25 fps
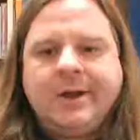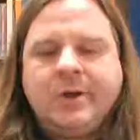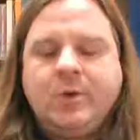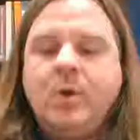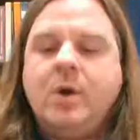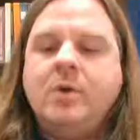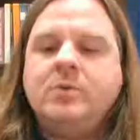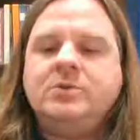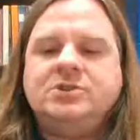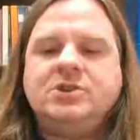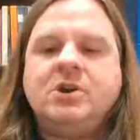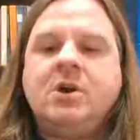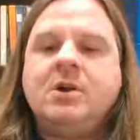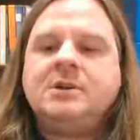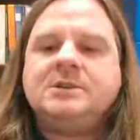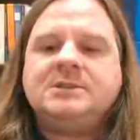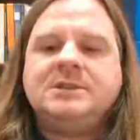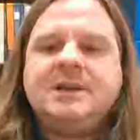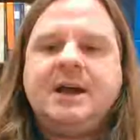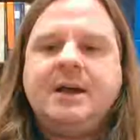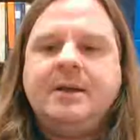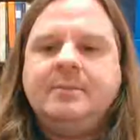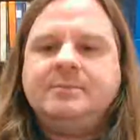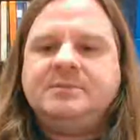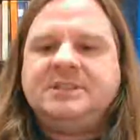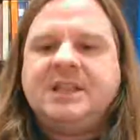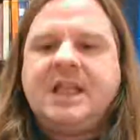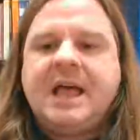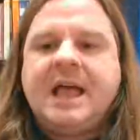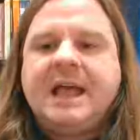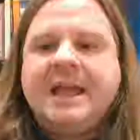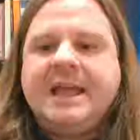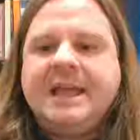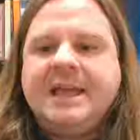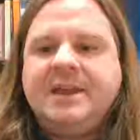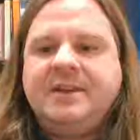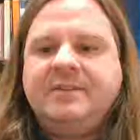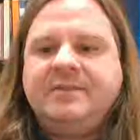quote, "Dark times lie
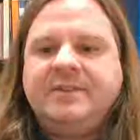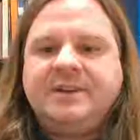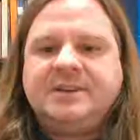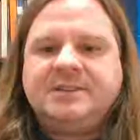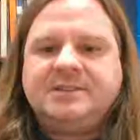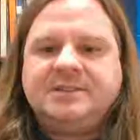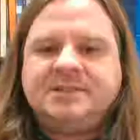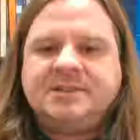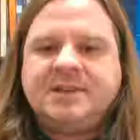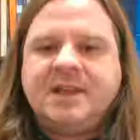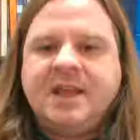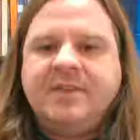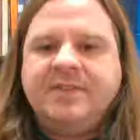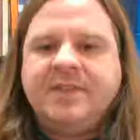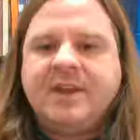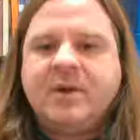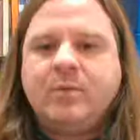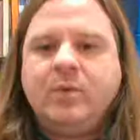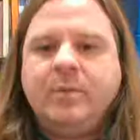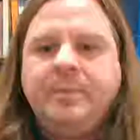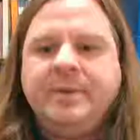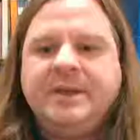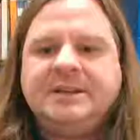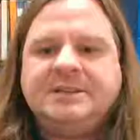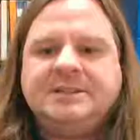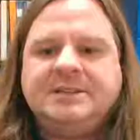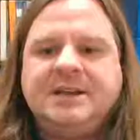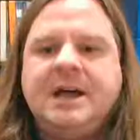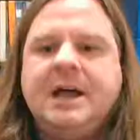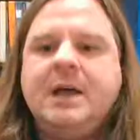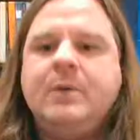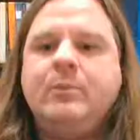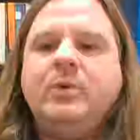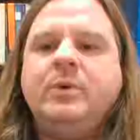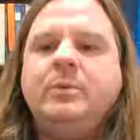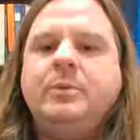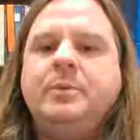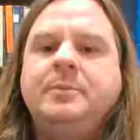ahead of us, and there will be a
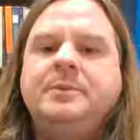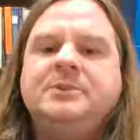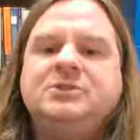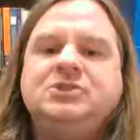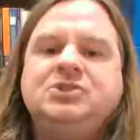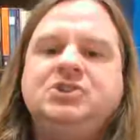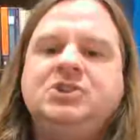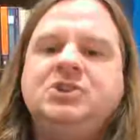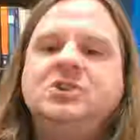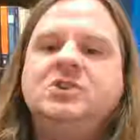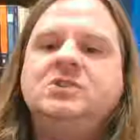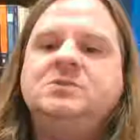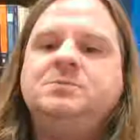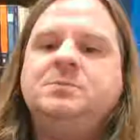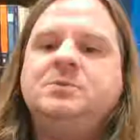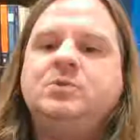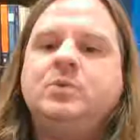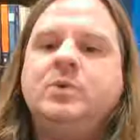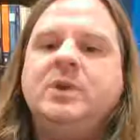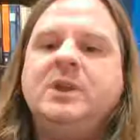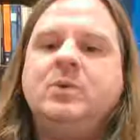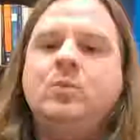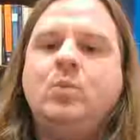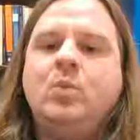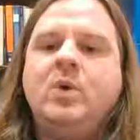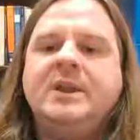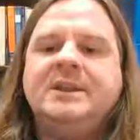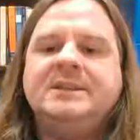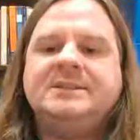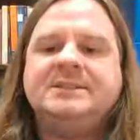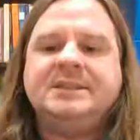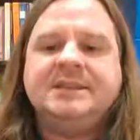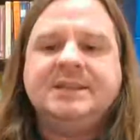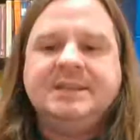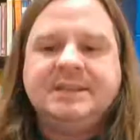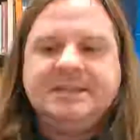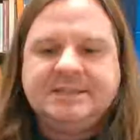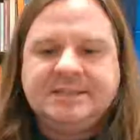time when we must choose between what
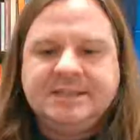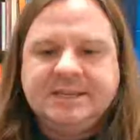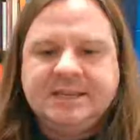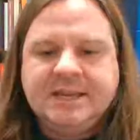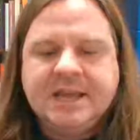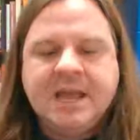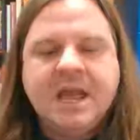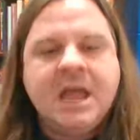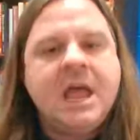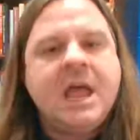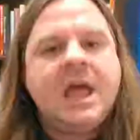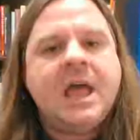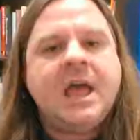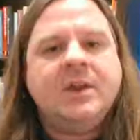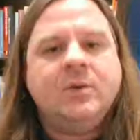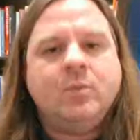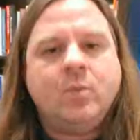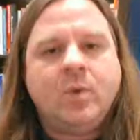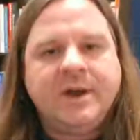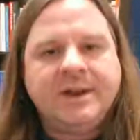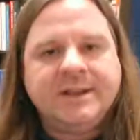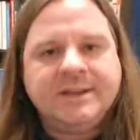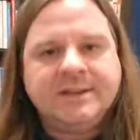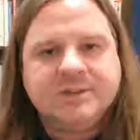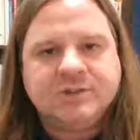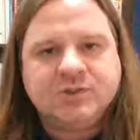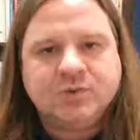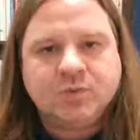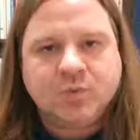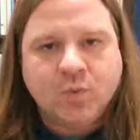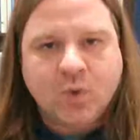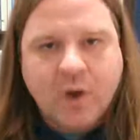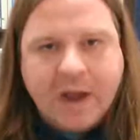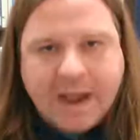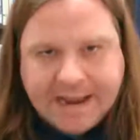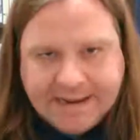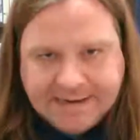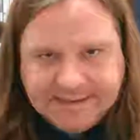is easy and what is
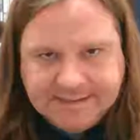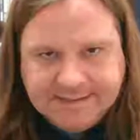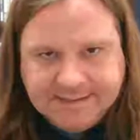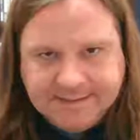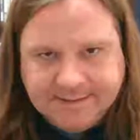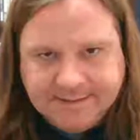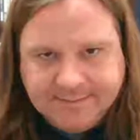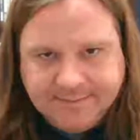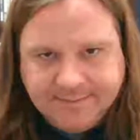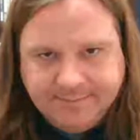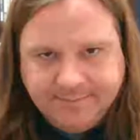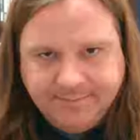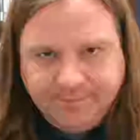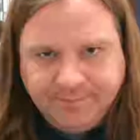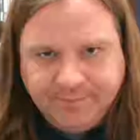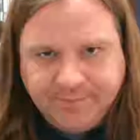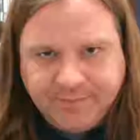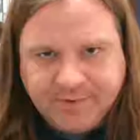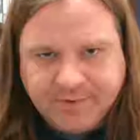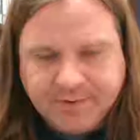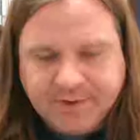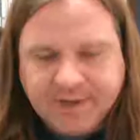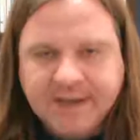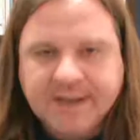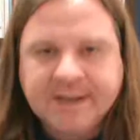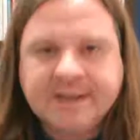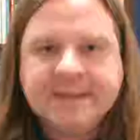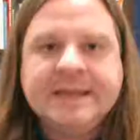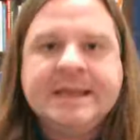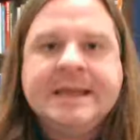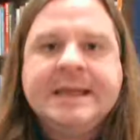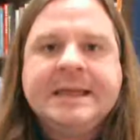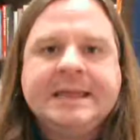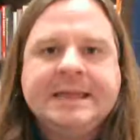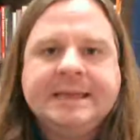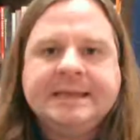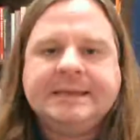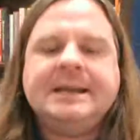right." Okay?
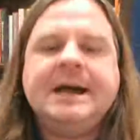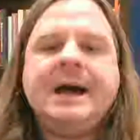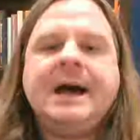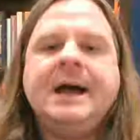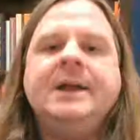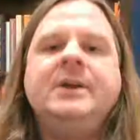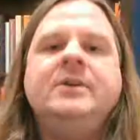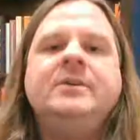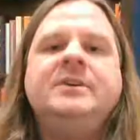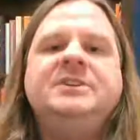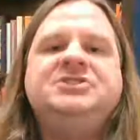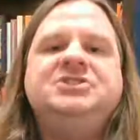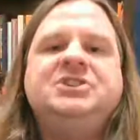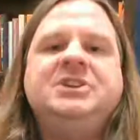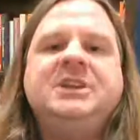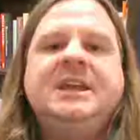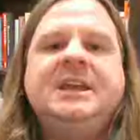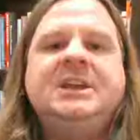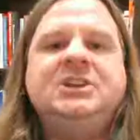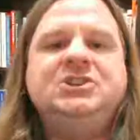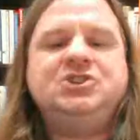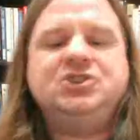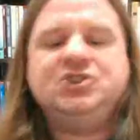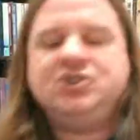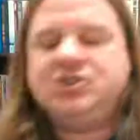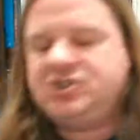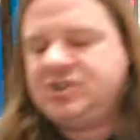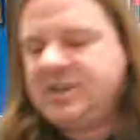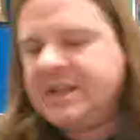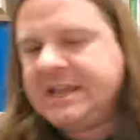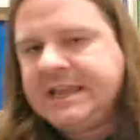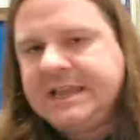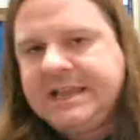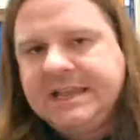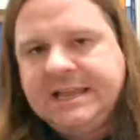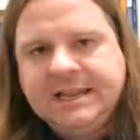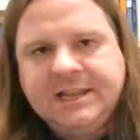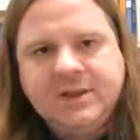In higher education, just
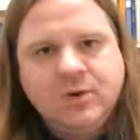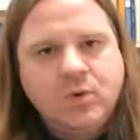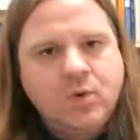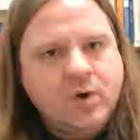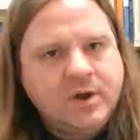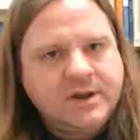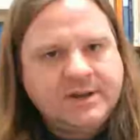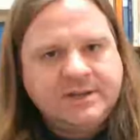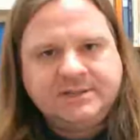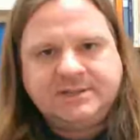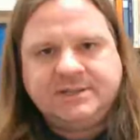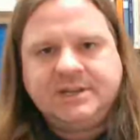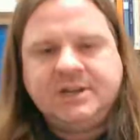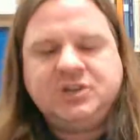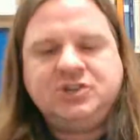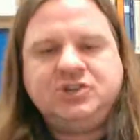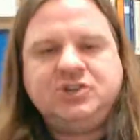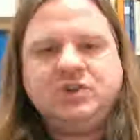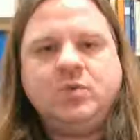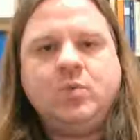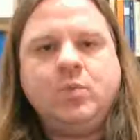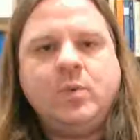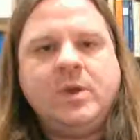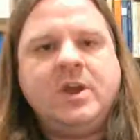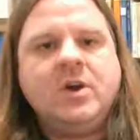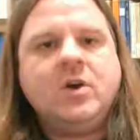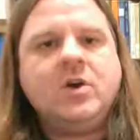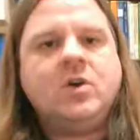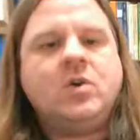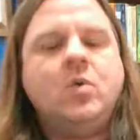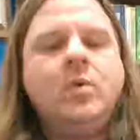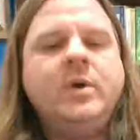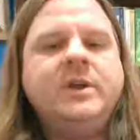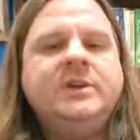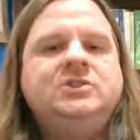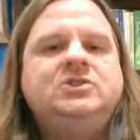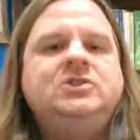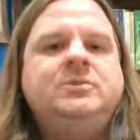like any organization, we are
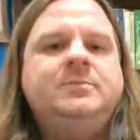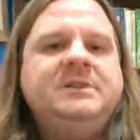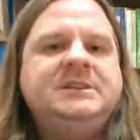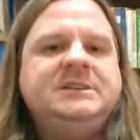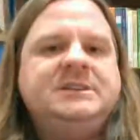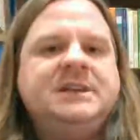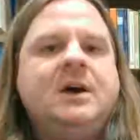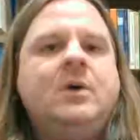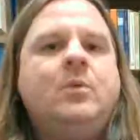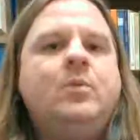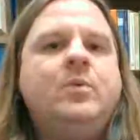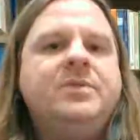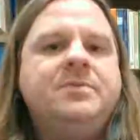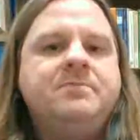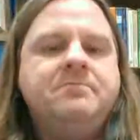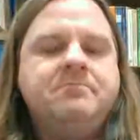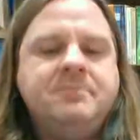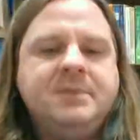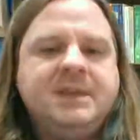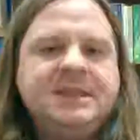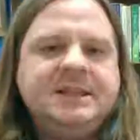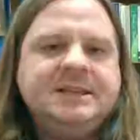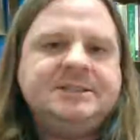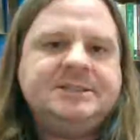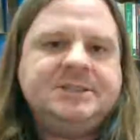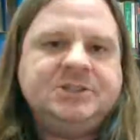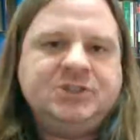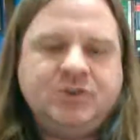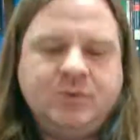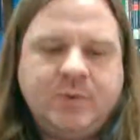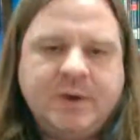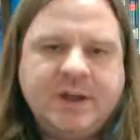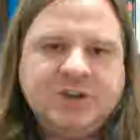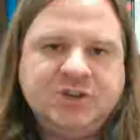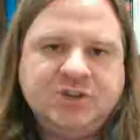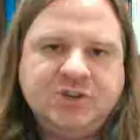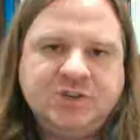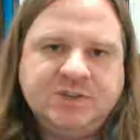going to be dealt with many
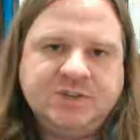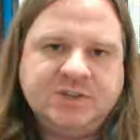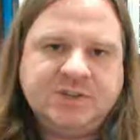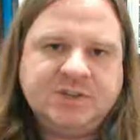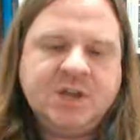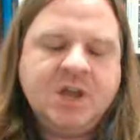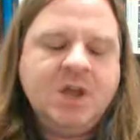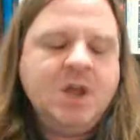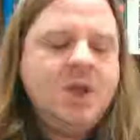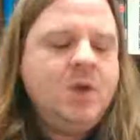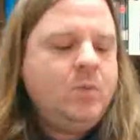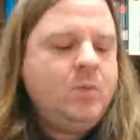situations